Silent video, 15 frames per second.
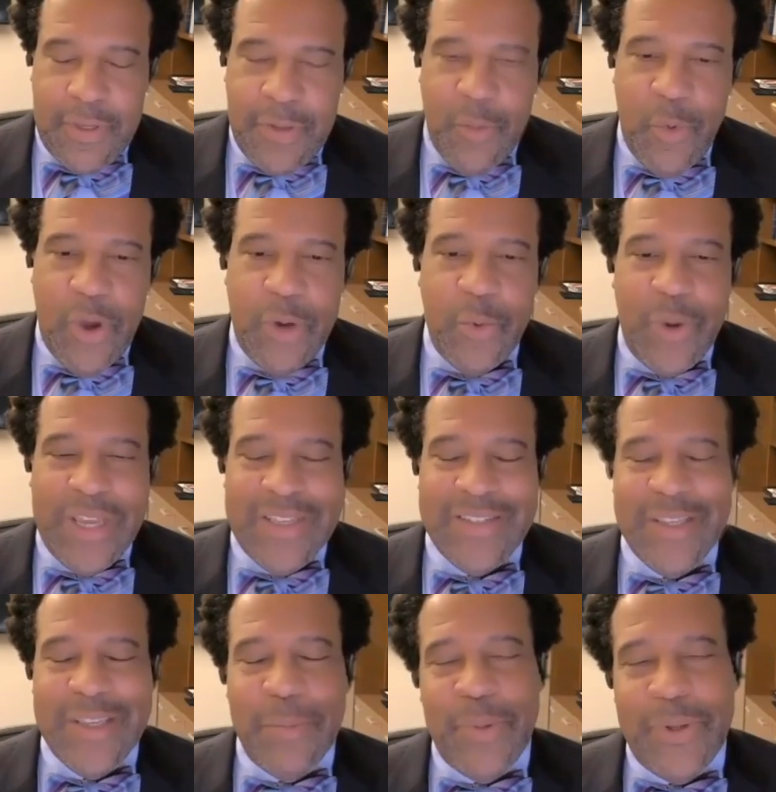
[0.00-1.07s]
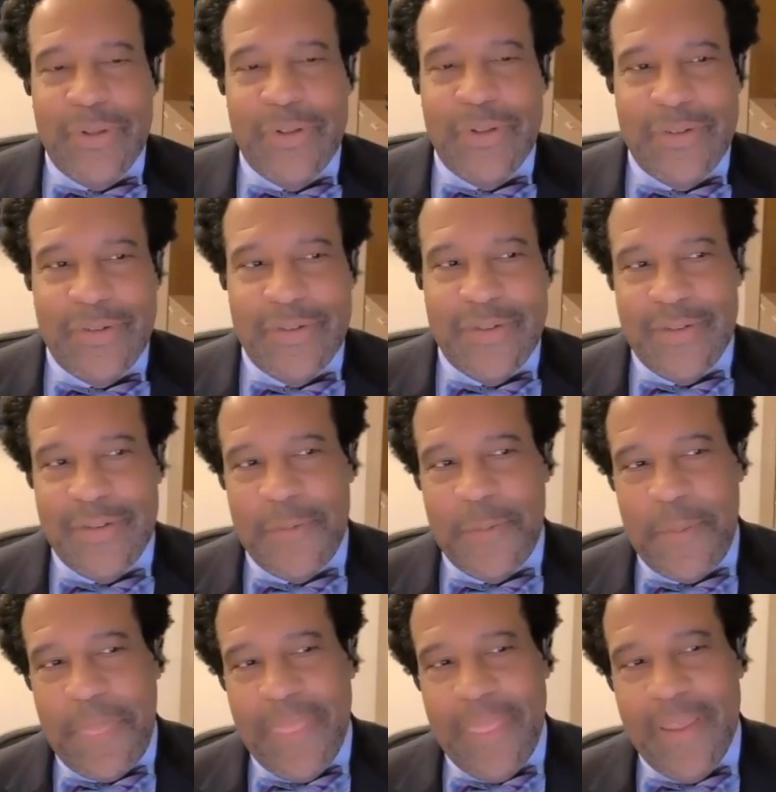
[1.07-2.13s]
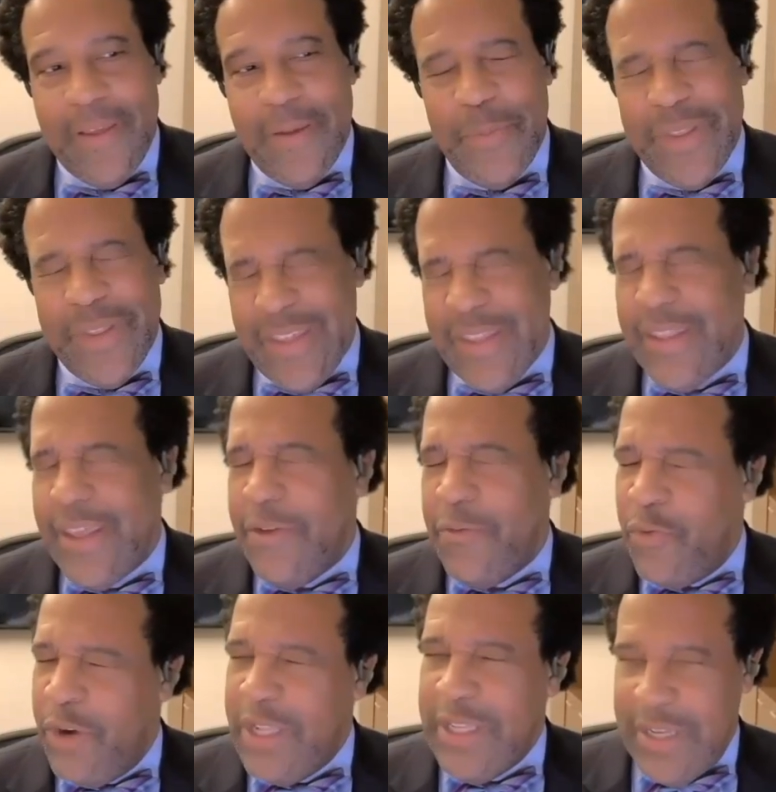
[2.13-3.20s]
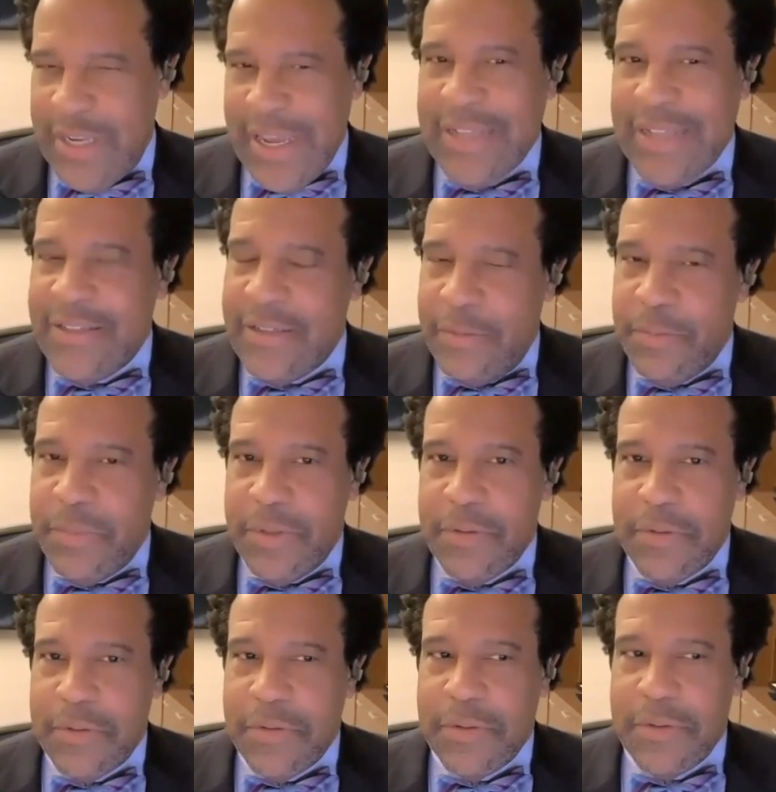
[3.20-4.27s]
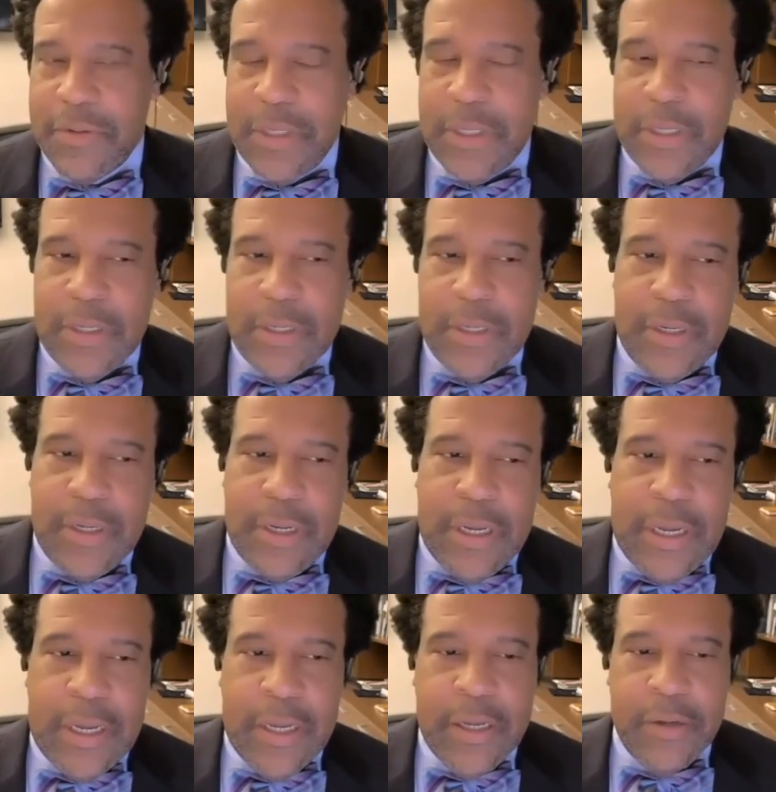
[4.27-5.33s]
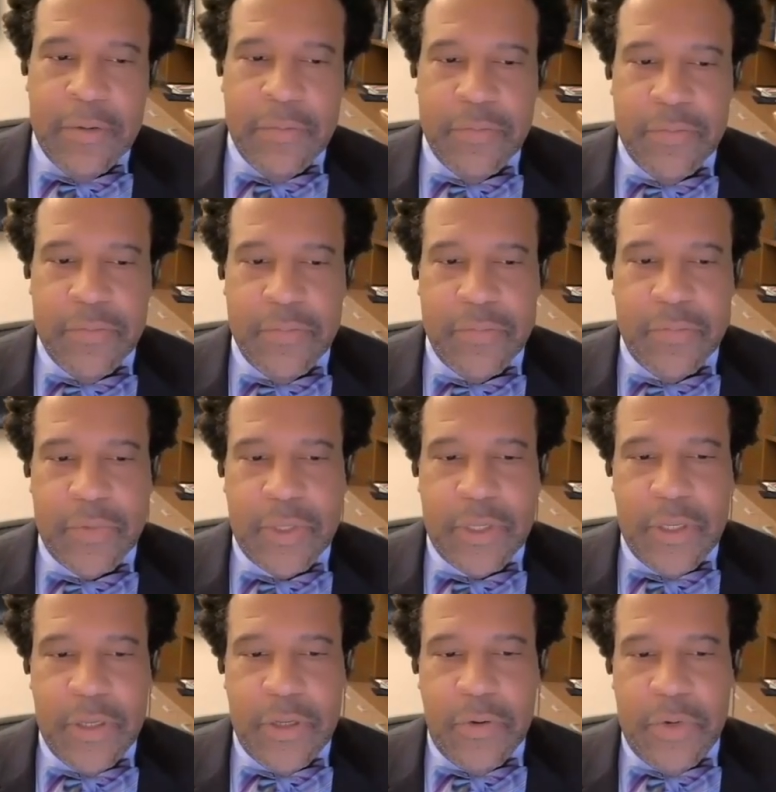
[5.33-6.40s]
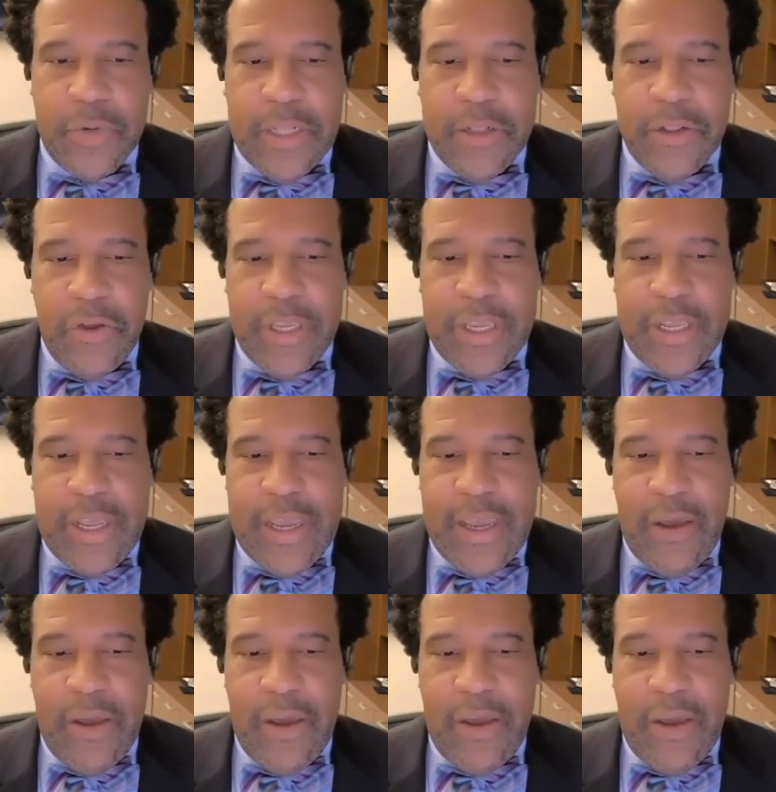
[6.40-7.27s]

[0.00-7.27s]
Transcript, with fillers: in one way simple, but then they're really not simple. Um, when I look at